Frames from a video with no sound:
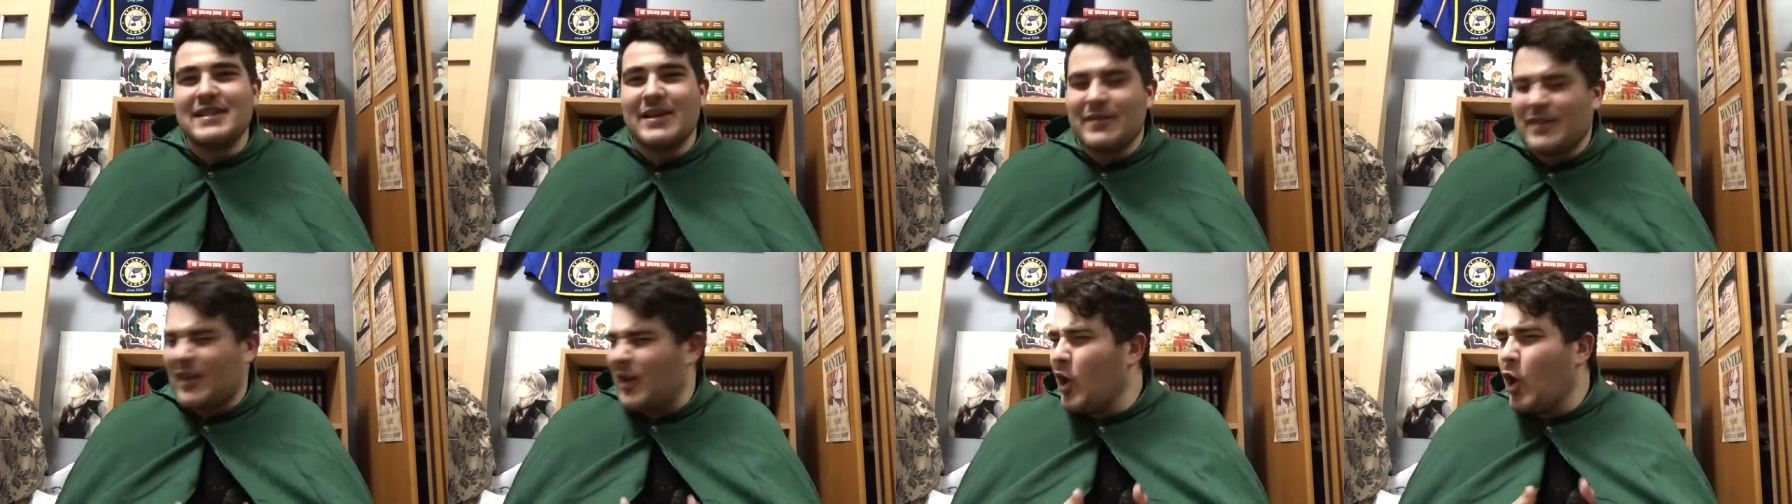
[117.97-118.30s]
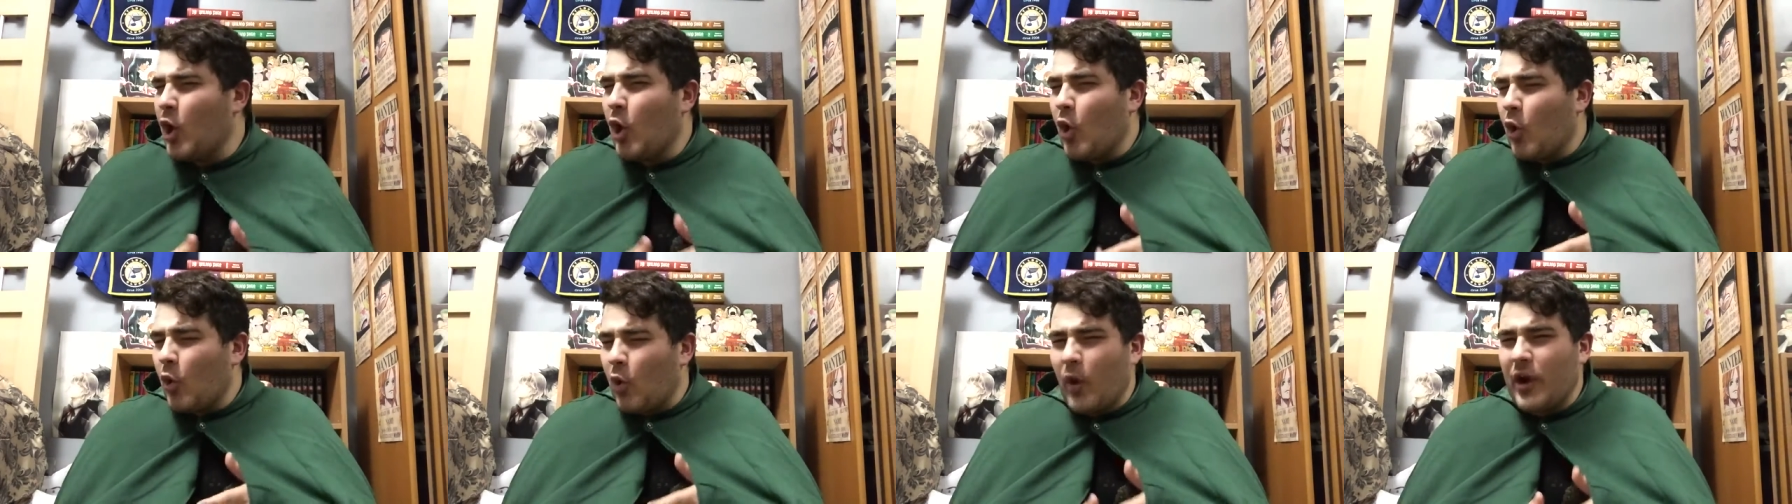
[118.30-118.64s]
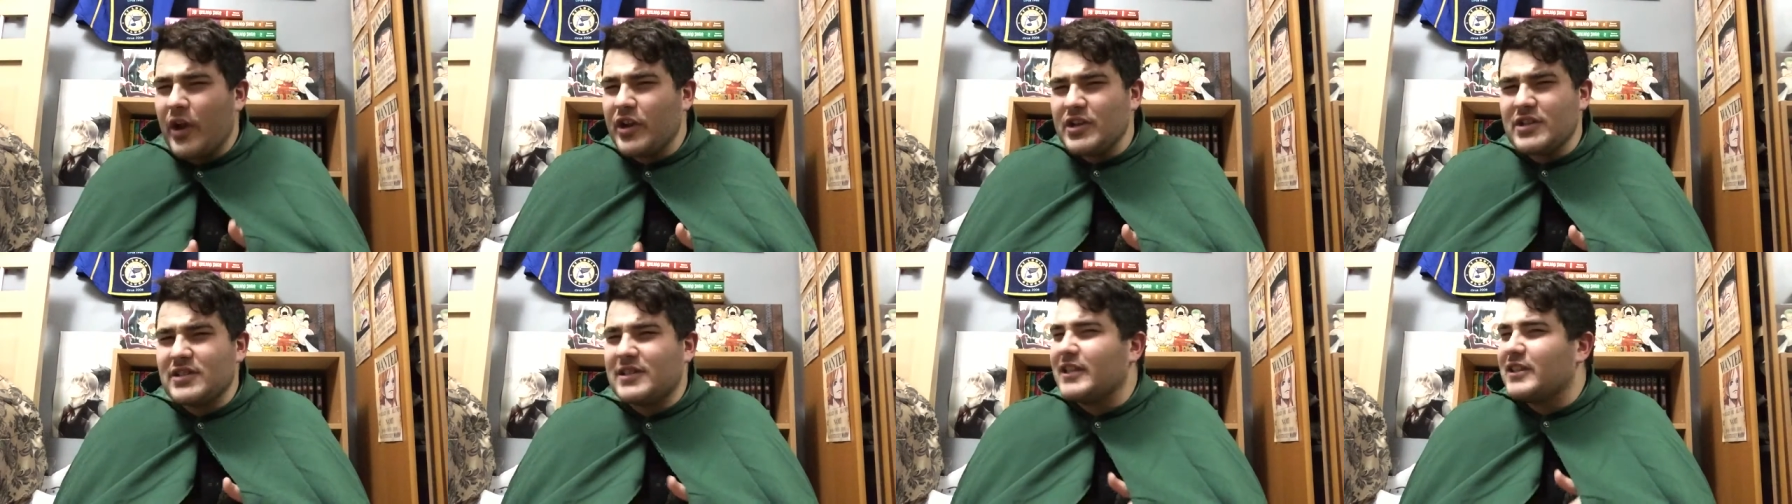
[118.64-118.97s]
the way
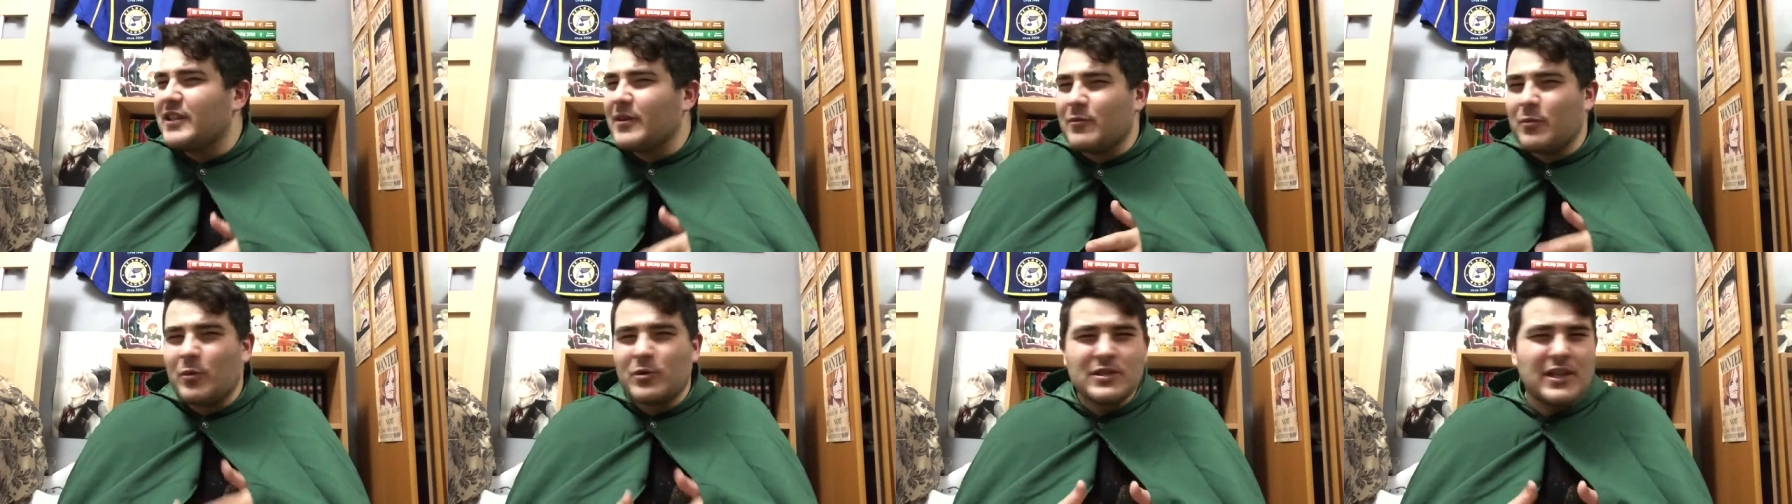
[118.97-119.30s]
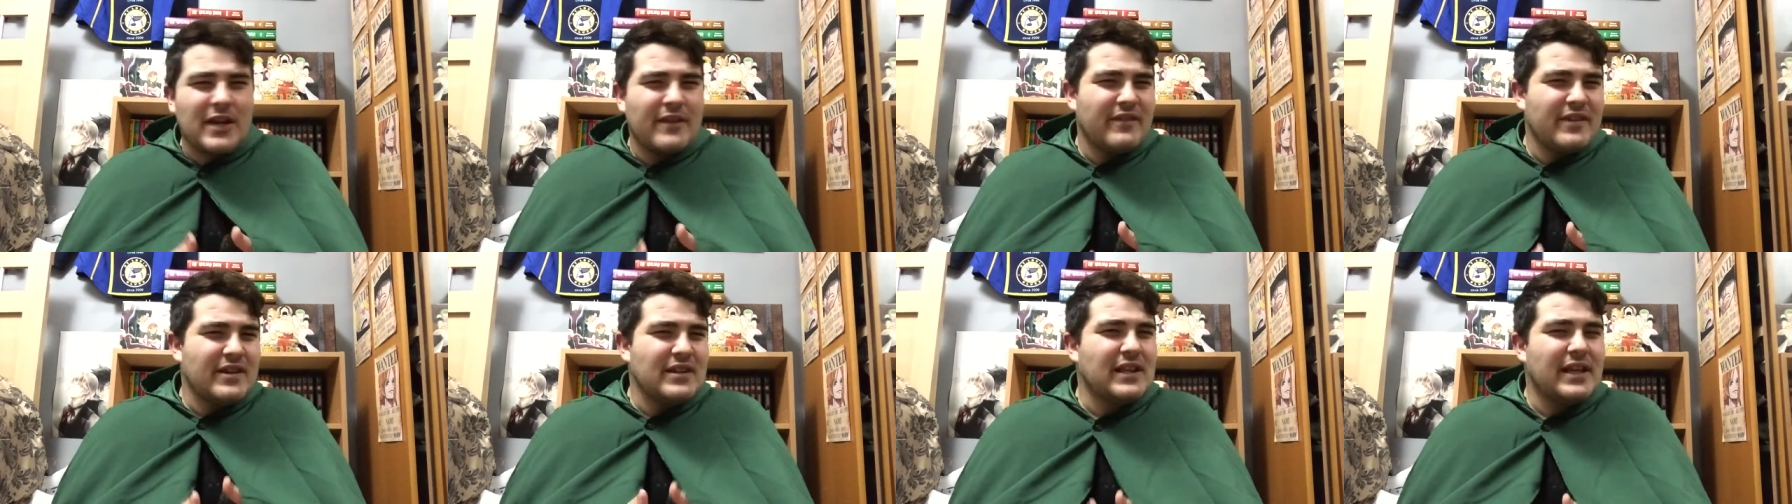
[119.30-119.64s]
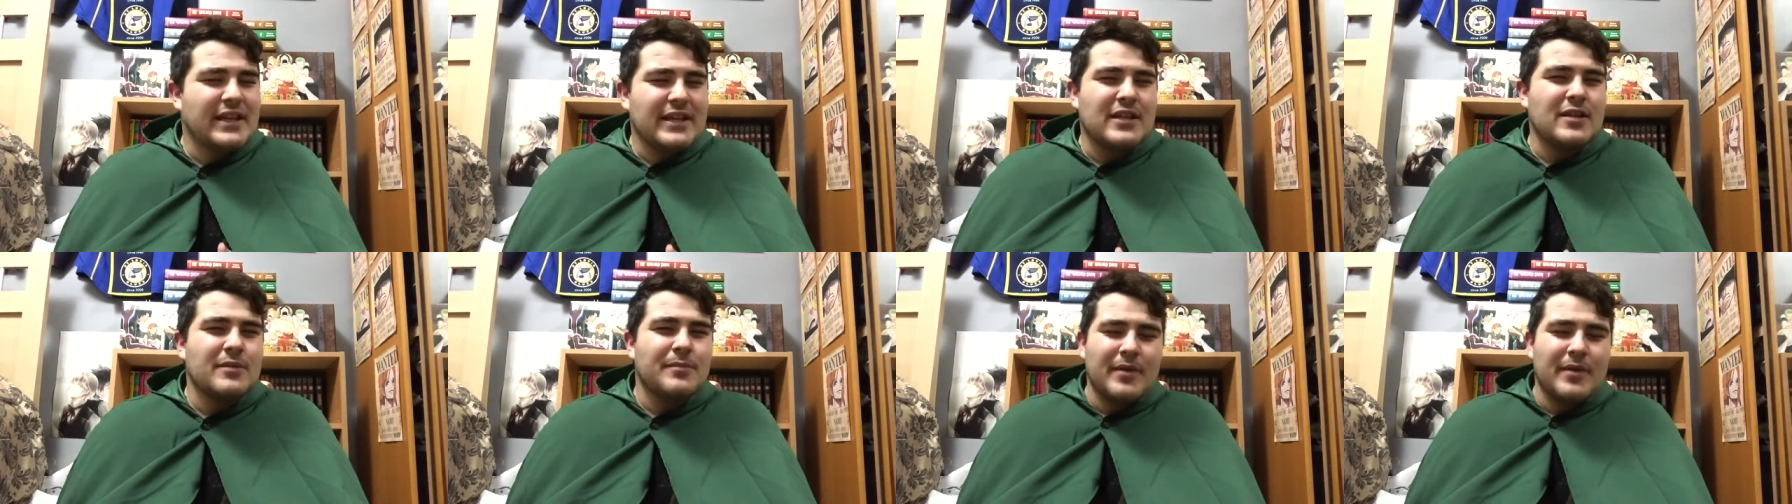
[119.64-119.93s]
he just did that was not very like you,